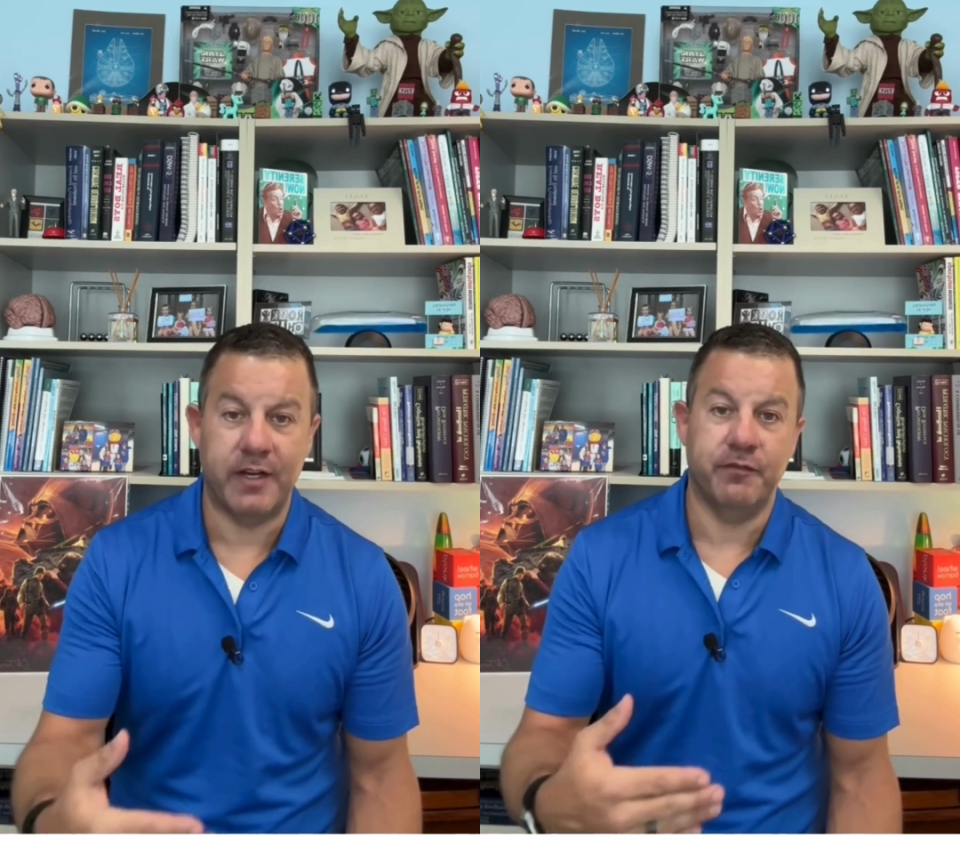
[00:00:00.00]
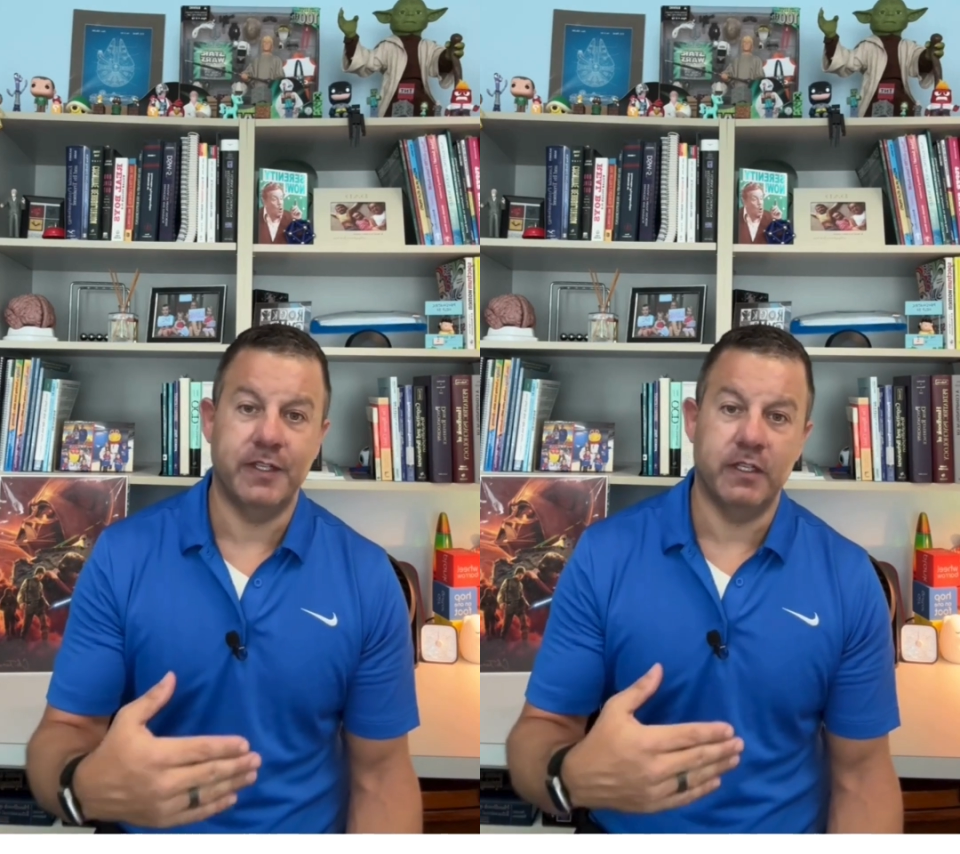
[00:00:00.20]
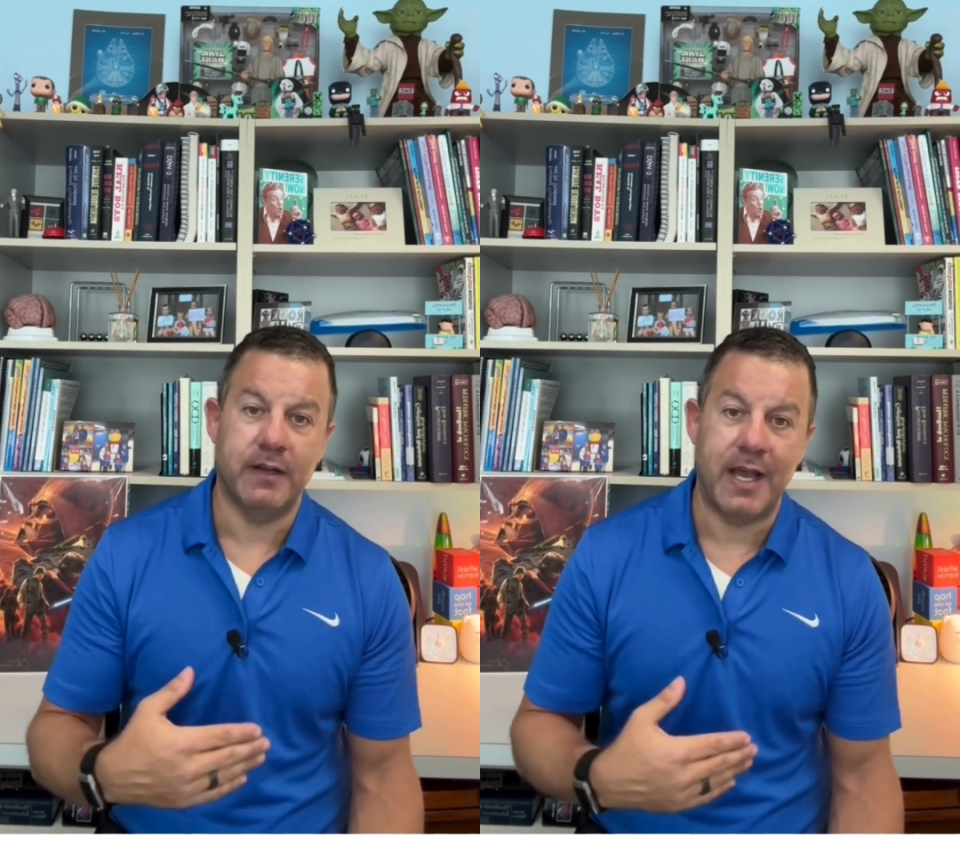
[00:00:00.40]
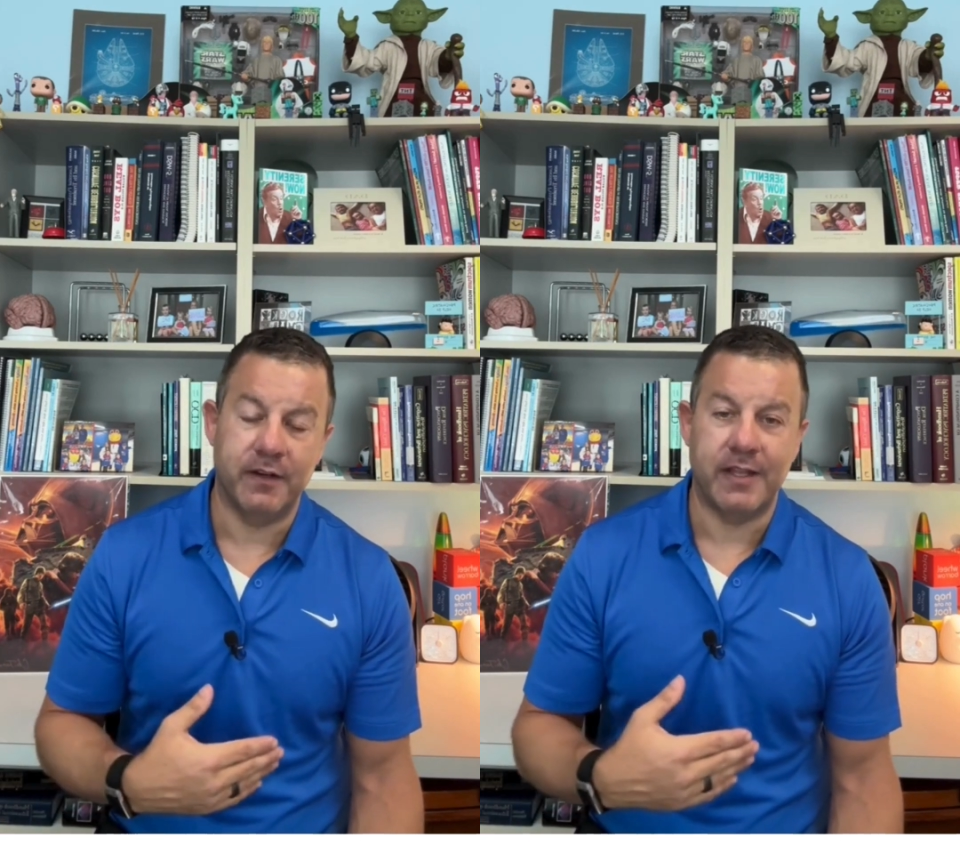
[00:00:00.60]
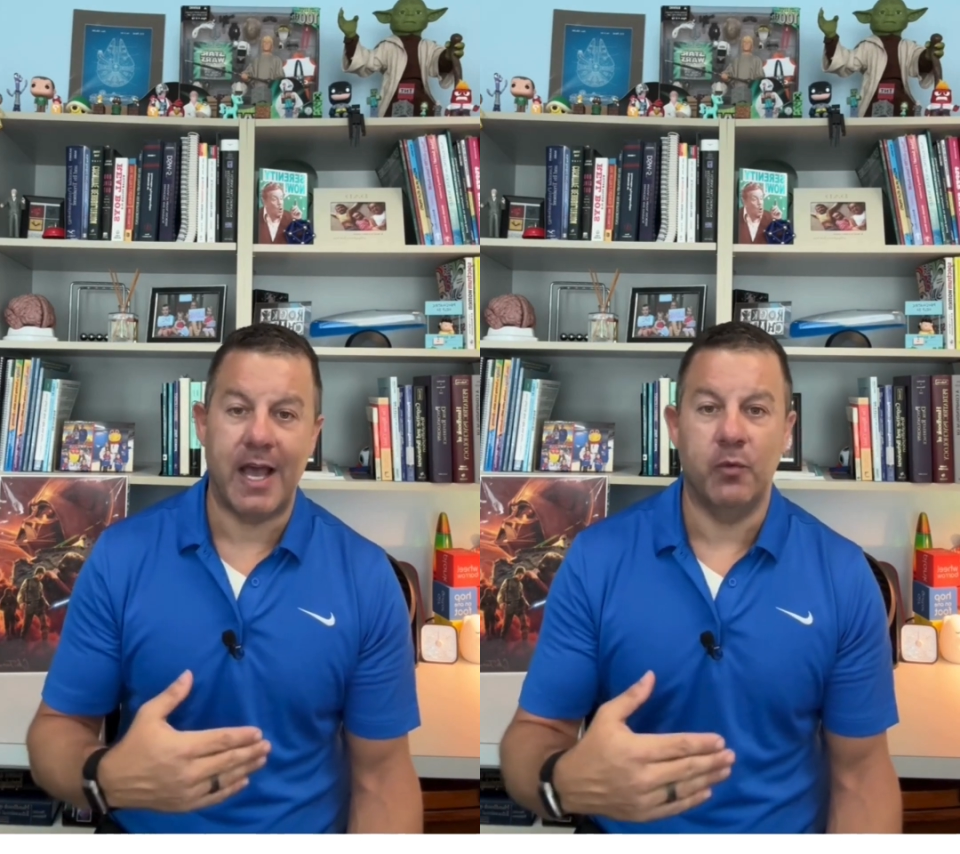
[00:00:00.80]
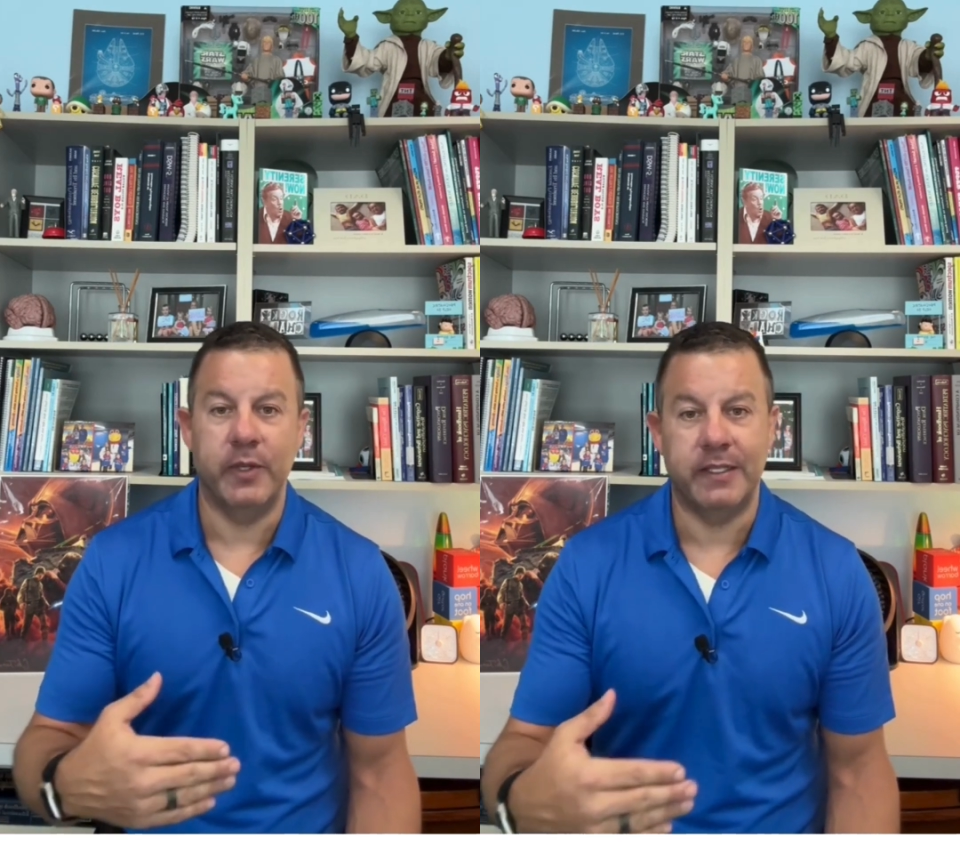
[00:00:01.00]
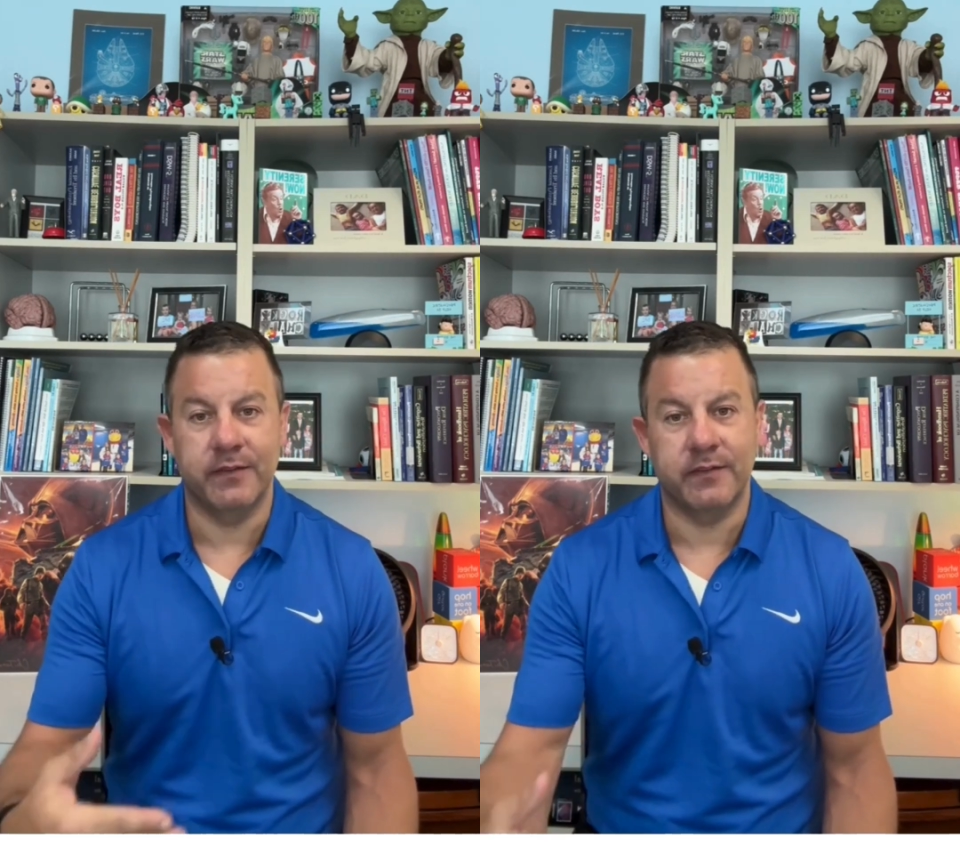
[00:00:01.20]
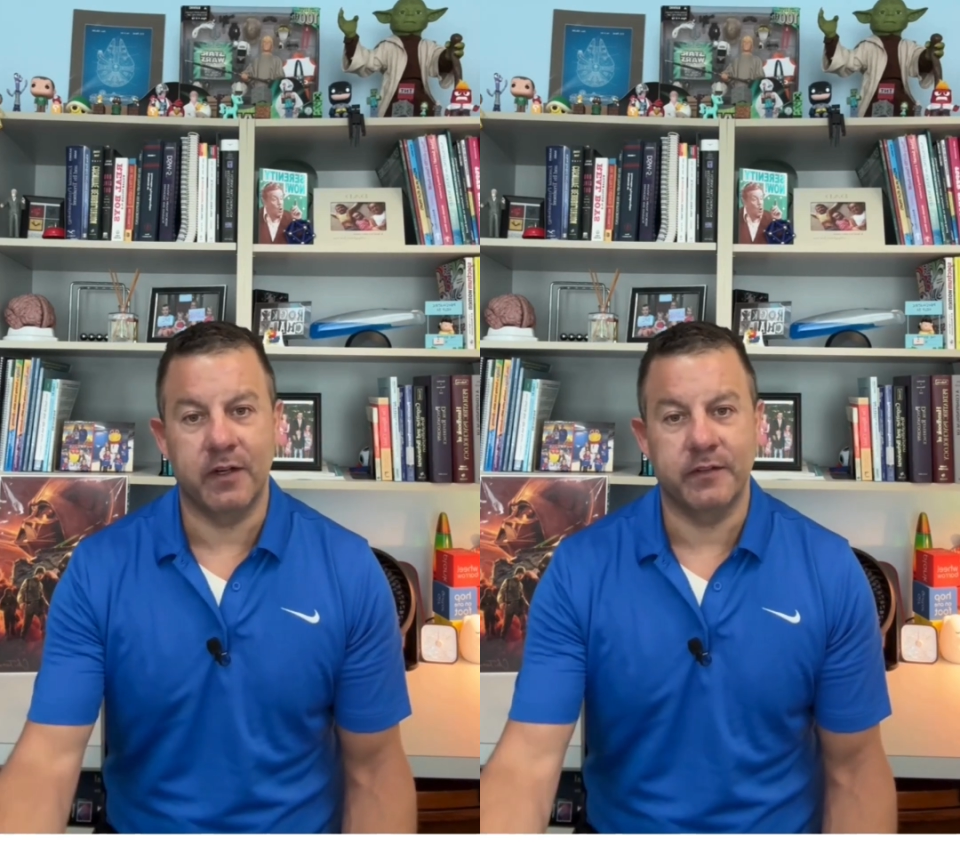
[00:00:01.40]
to figure out is how we can
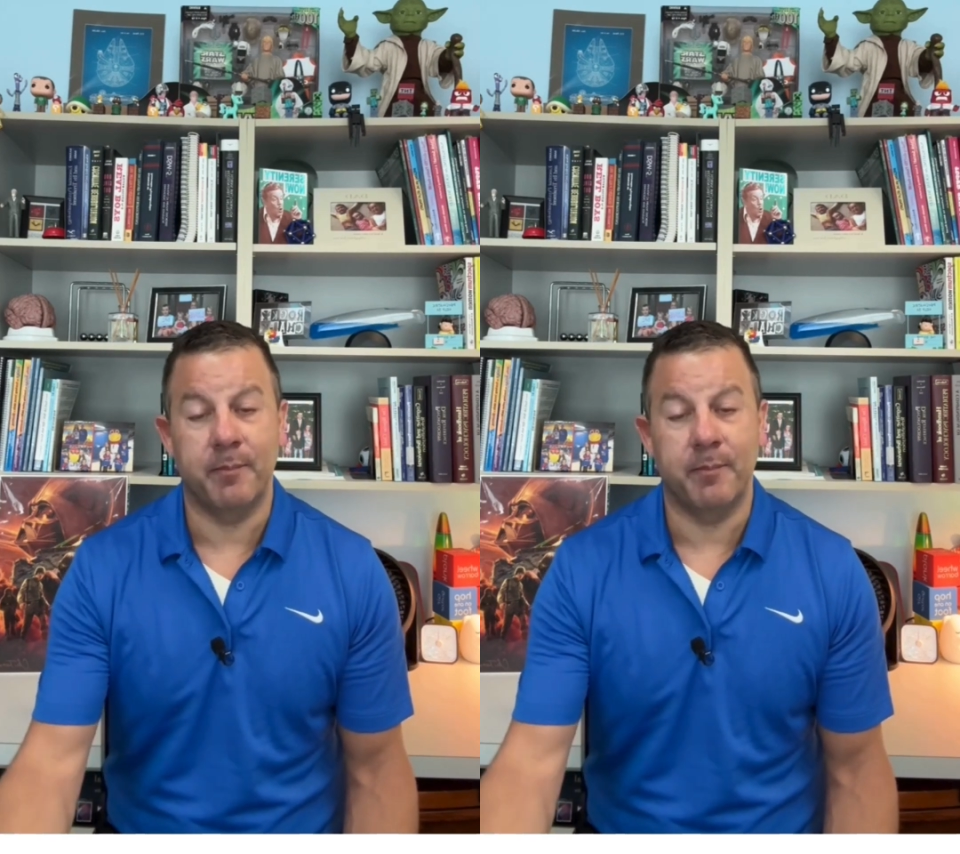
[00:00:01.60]
start